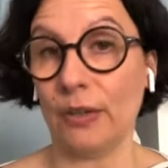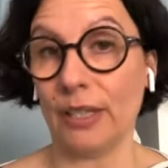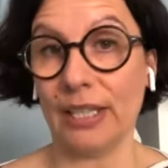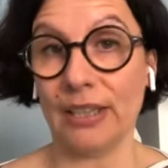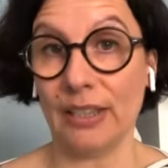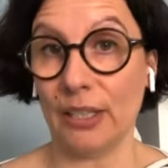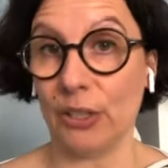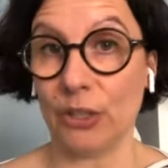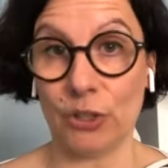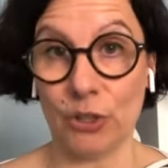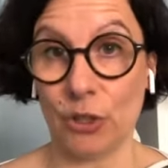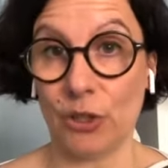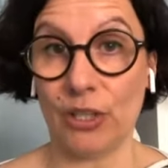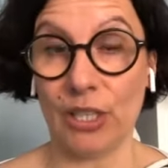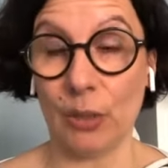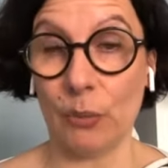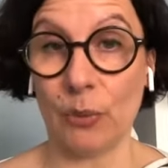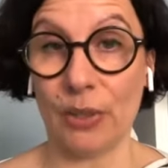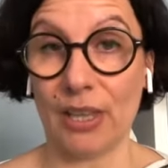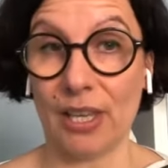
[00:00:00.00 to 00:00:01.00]
in their
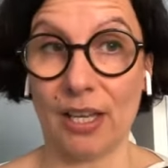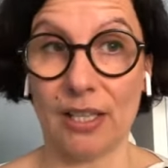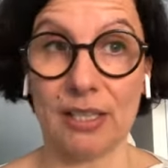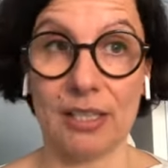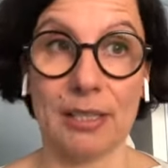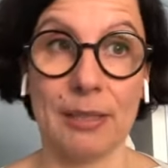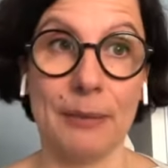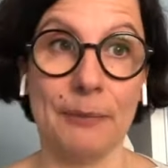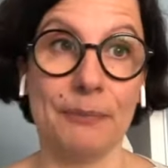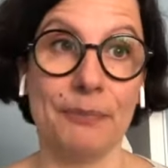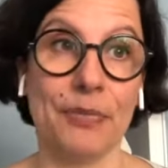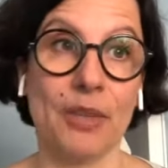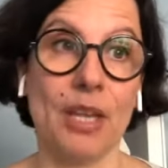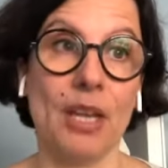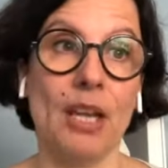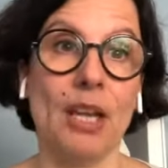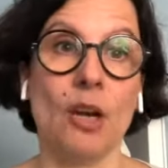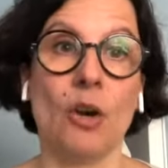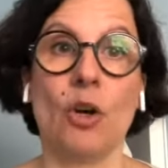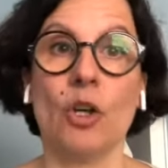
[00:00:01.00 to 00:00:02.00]
journey with us.
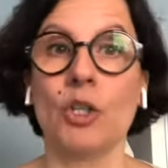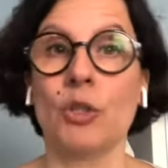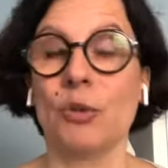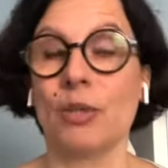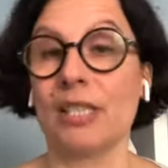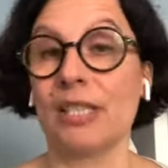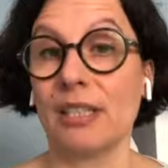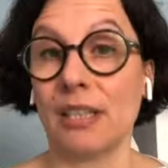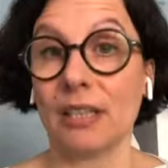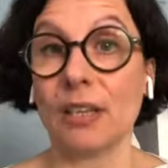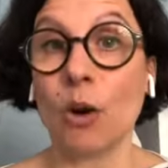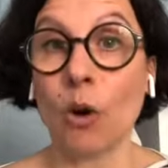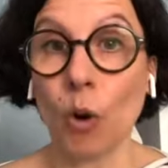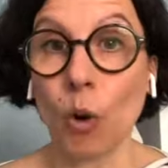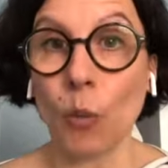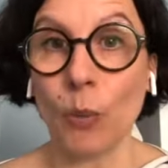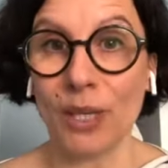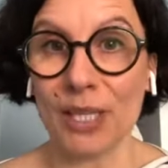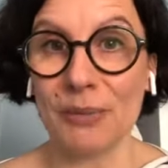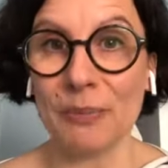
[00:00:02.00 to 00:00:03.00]
Contracts are
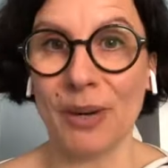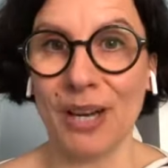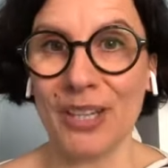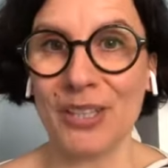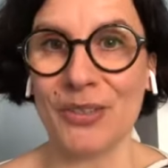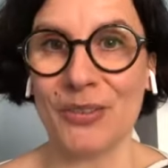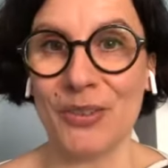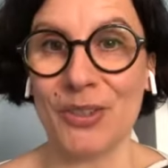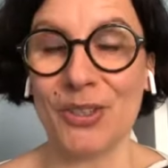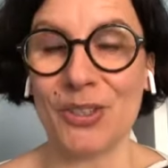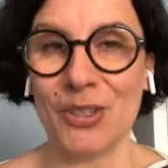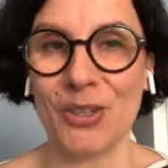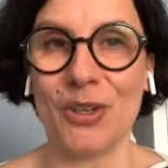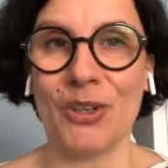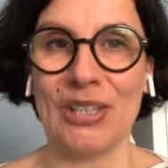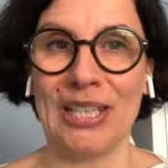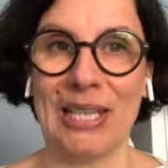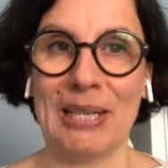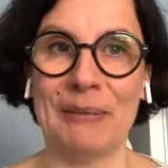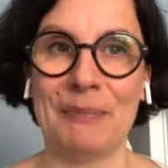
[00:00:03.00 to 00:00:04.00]
always part of the
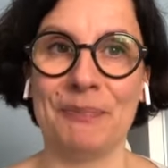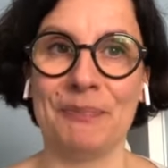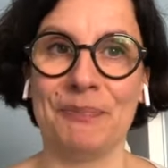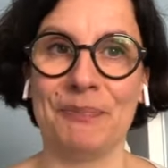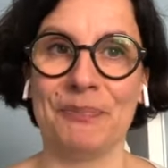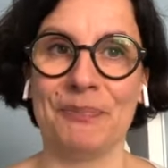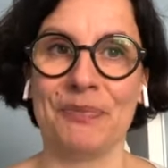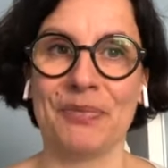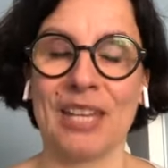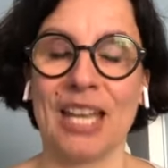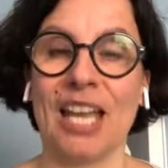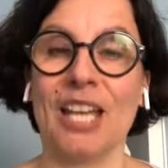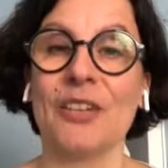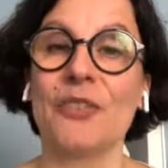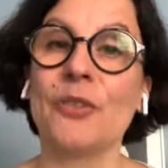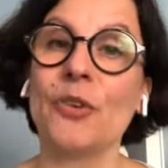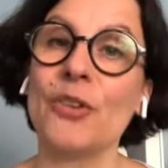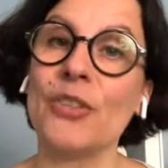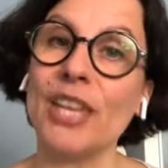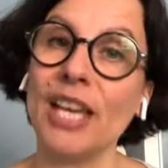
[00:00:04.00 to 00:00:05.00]
journey.
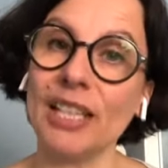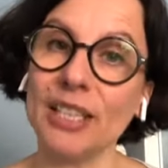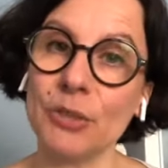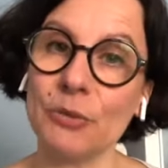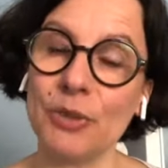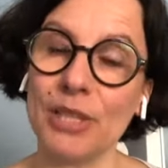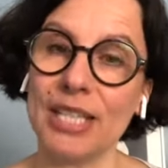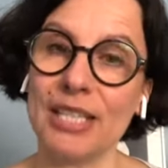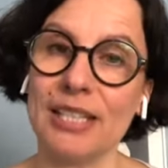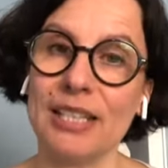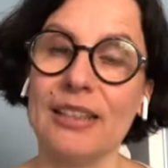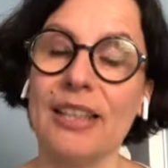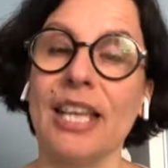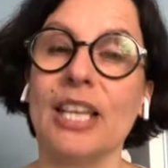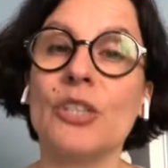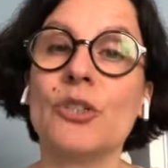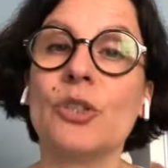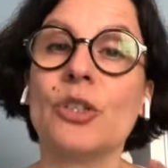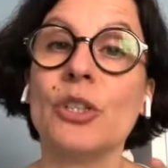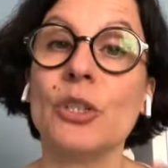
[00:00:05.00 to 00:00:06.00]
And for that reason,
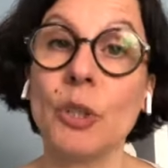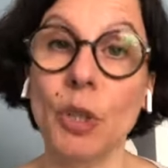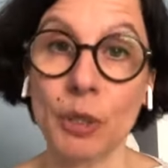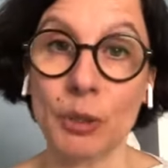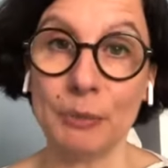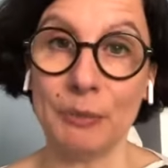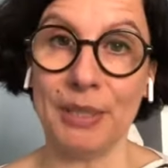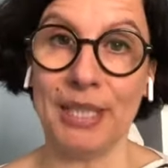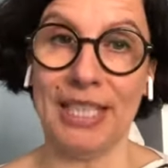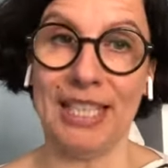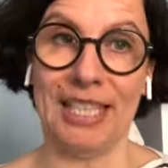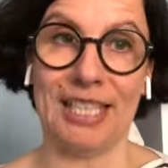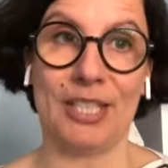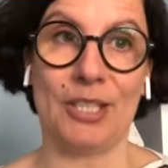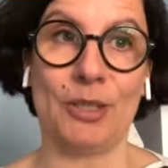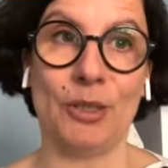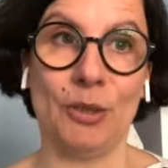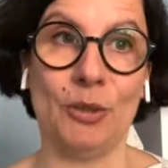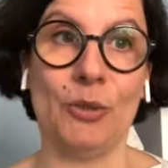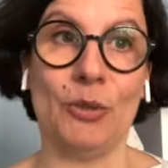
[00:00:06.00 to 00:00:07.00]
they should not be
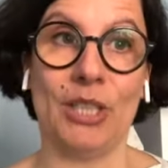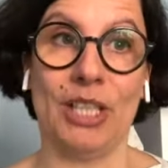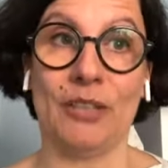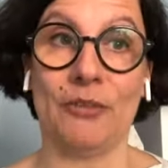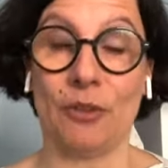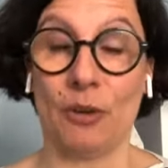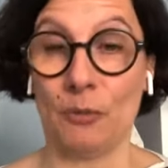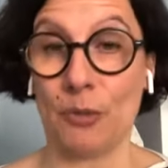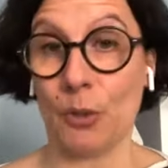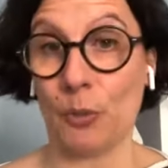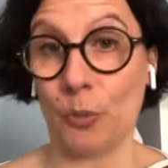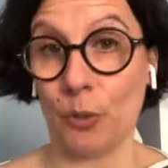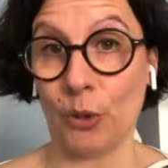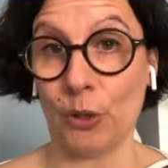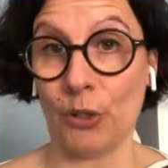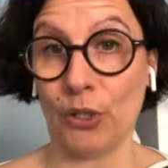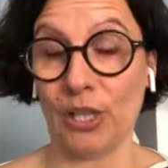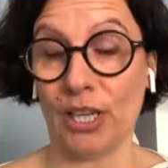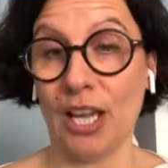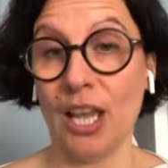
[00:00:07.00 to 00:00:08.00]
excluded from the
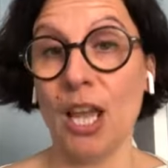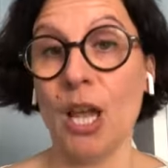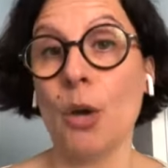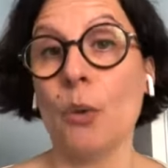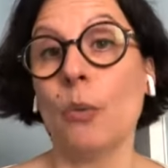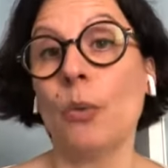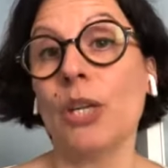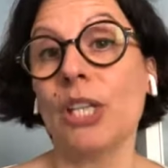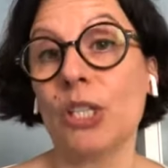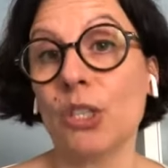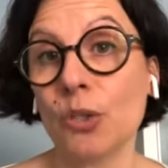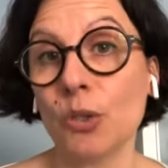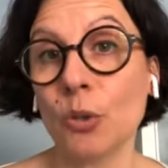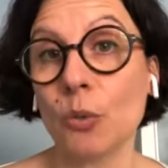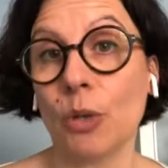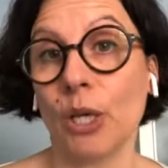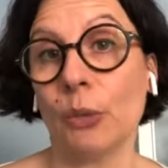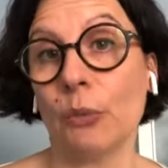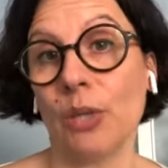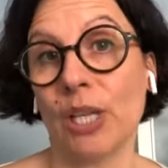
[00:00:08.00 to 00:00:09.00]
work we do
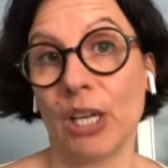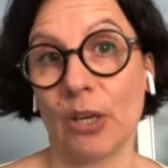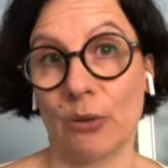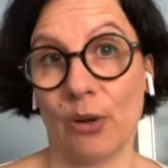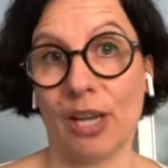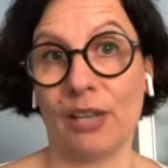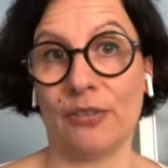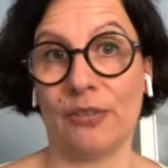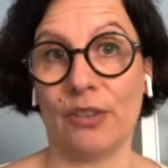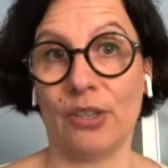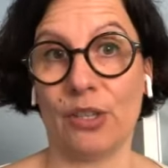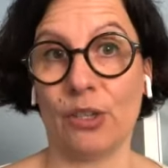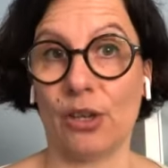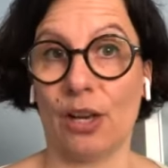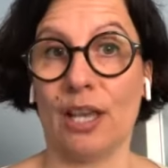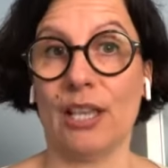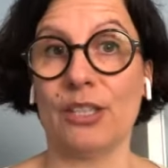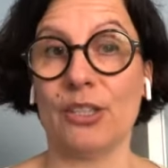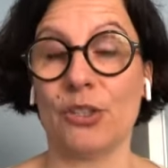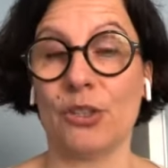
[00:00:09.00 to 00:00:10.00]
when we craft the
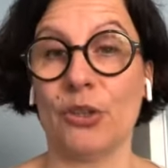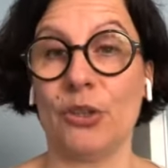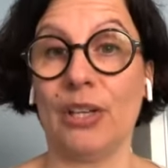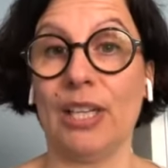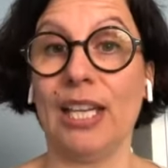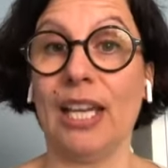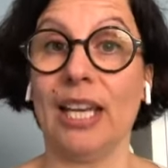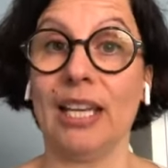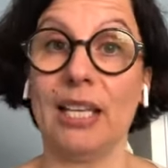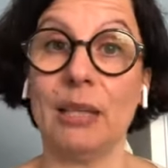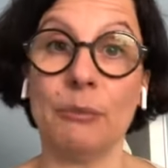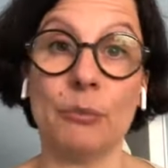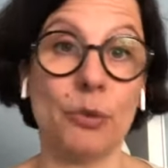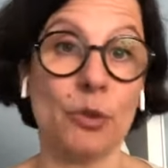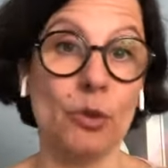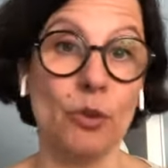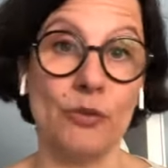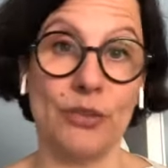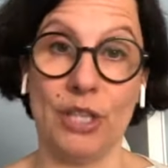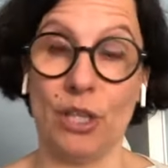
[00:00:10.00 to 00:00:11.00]
client journey and
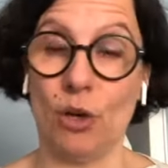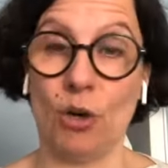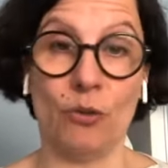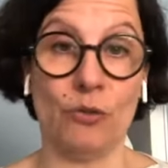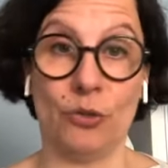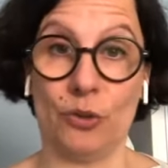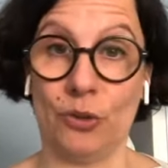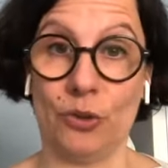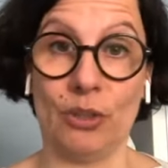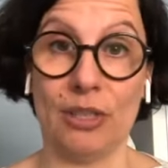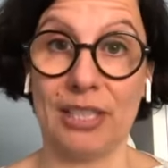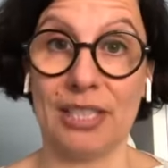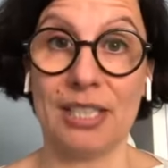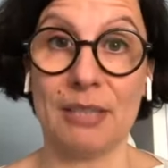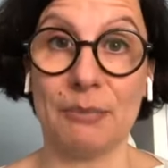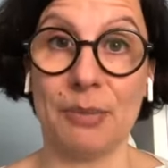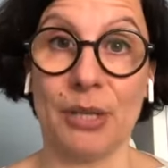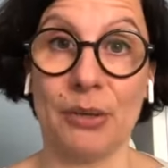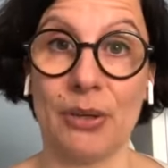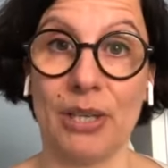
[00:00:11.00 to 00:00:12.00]
improve the overall
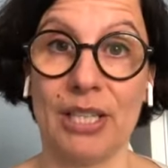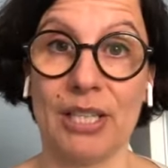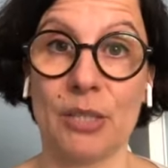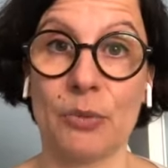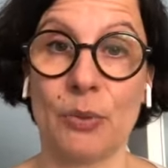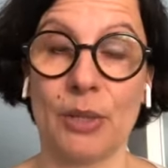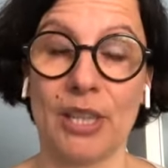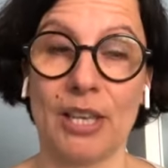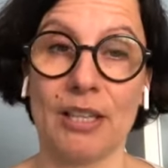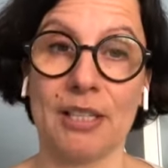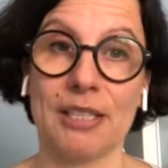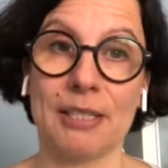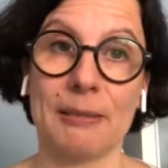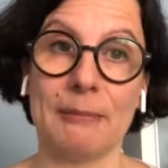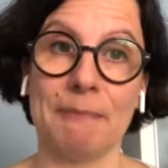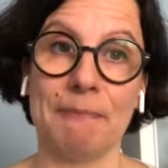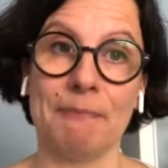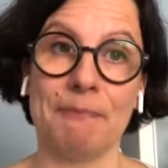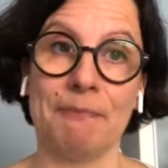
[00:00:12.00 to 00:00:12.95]
experience with us.